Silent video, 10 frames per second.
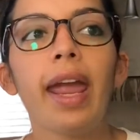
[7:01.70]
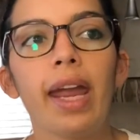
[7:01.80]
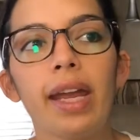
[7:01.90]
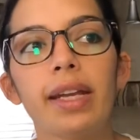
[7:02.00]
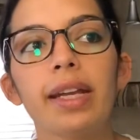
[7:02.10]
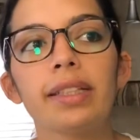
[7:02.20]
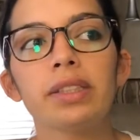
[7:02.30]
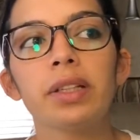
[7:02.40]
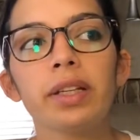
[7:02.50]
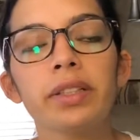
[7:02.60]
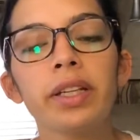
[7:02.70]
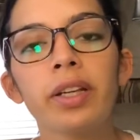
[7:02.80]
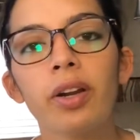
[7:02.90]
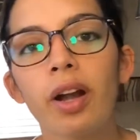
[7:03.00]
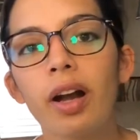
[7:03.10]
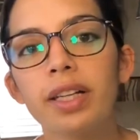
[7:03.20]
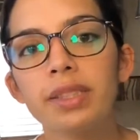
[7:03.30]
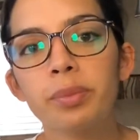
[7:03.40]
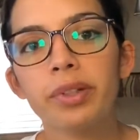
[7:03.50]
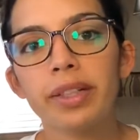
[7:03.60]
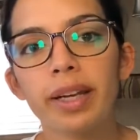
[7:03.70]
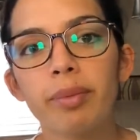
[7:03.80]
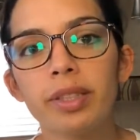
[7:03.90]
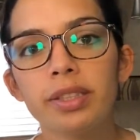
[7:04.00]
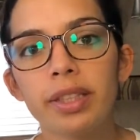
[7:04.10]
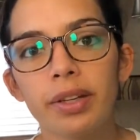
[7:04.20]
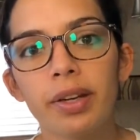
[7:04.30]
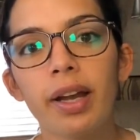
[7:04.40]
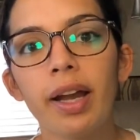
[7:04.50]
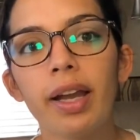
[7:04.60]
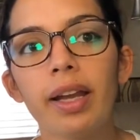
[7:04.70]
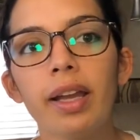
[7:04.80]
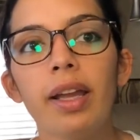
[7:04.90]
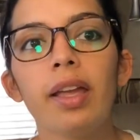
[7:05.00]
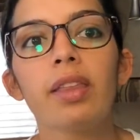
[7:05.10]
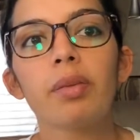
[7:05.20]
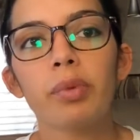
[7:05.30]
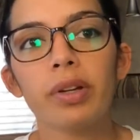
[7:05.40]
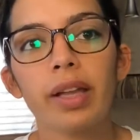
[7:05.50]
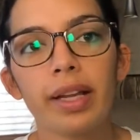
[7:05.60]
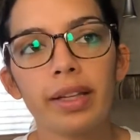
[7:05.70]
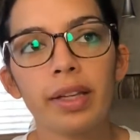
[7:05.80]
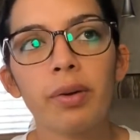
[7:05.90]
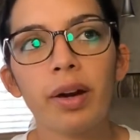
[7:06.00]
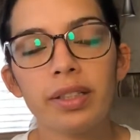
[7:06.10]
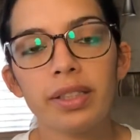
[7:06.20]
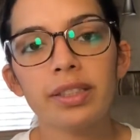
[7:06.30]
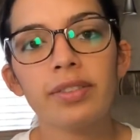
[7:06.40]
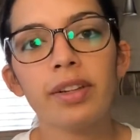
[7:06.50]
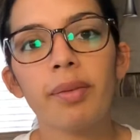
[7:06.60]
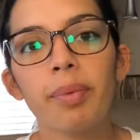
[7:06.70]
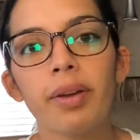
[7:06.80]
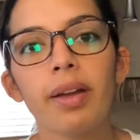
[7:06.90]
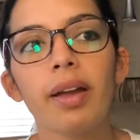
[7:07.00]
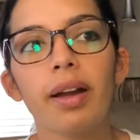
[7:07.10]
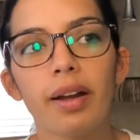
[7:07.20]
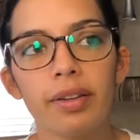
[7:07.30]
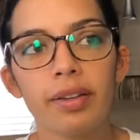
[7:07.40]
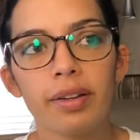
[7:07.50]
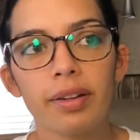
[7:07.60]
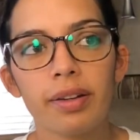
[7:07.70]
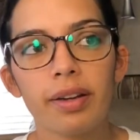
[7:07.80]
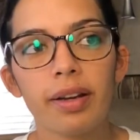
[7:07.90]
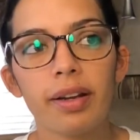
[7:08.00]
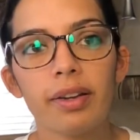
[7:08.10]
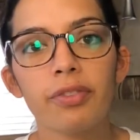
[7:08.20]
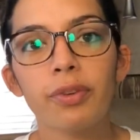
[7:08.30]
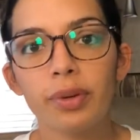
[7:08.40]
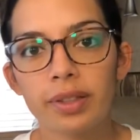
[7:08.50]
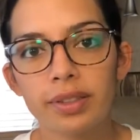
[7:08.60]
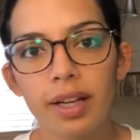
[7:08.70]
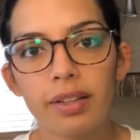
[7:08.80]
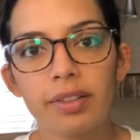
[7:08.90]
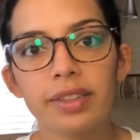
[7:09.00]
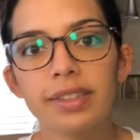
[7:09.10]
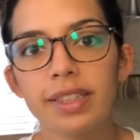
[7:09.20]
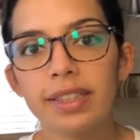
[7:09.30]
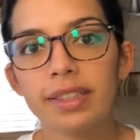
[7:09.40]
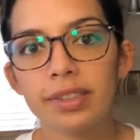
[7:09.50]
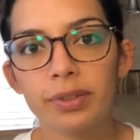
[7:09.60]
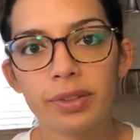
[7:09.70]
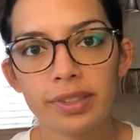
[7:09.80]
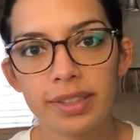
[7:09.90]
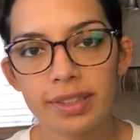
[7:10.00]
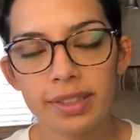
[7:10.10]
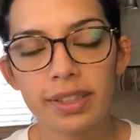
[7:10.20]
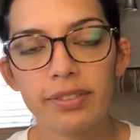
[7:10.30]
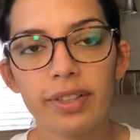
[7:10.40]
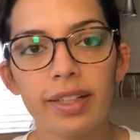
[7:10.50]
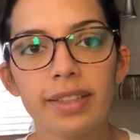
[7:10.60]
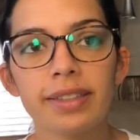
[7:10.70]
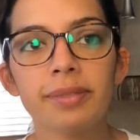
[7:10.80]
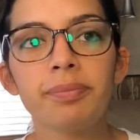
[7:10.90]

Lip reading: and as you continue to cause more damage to your gut, the more likely you are to develop other food intolerances or sensitivities.